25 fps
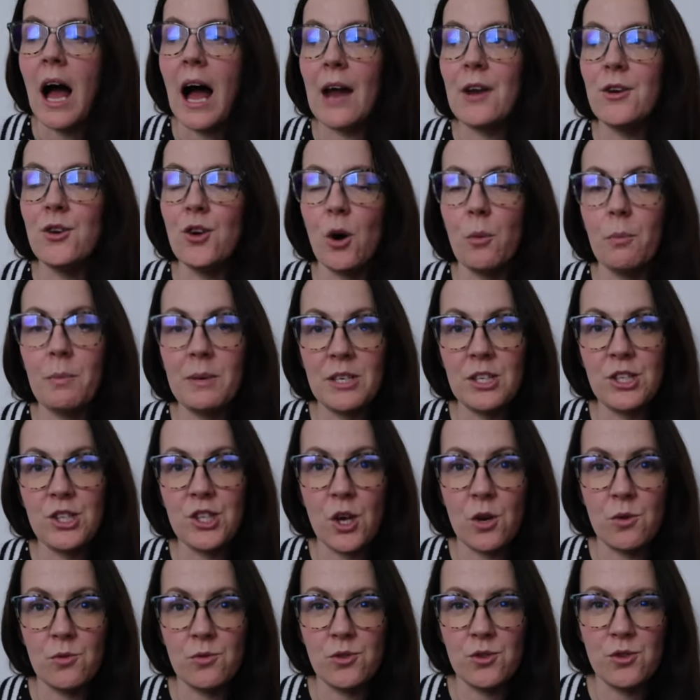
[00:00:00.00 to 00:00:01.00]
and not being
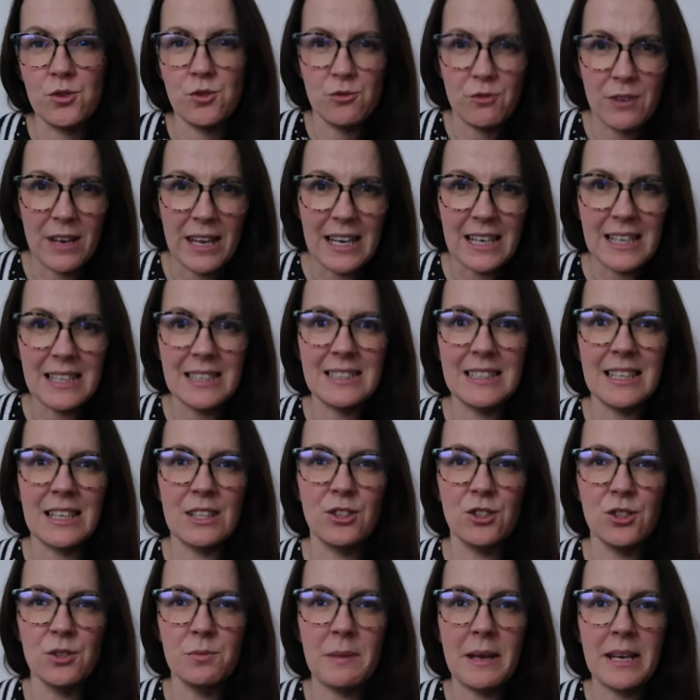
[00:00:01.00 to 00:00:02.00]
so strict,
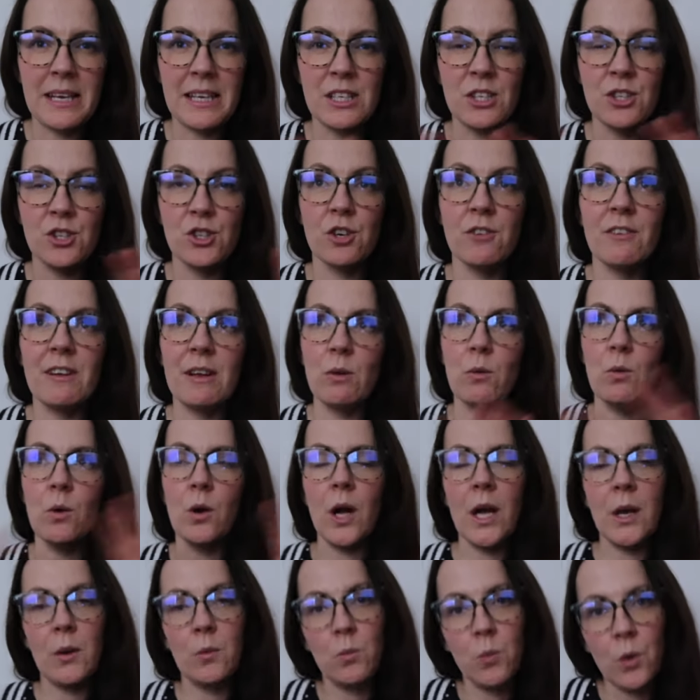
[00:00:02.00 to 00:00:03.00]
and just making sure
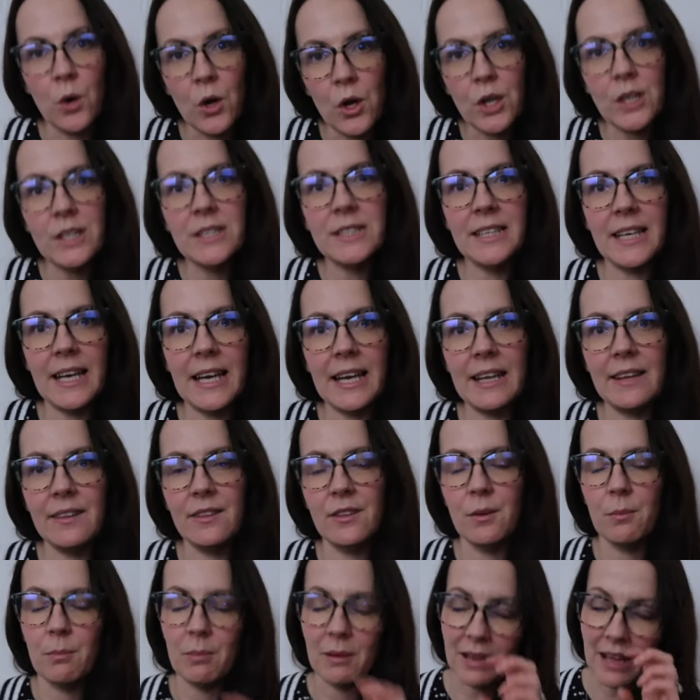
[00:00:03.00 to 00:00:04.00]
it works
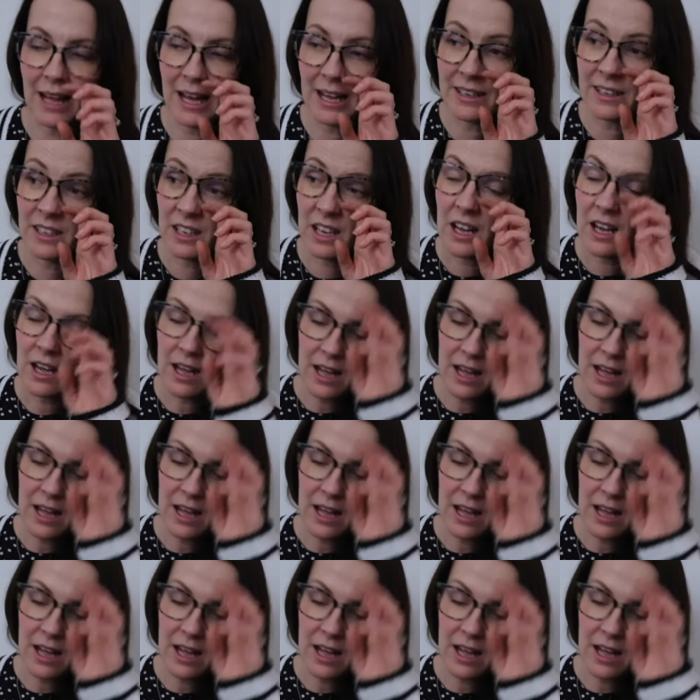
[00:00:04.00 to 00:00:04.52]
in the plan.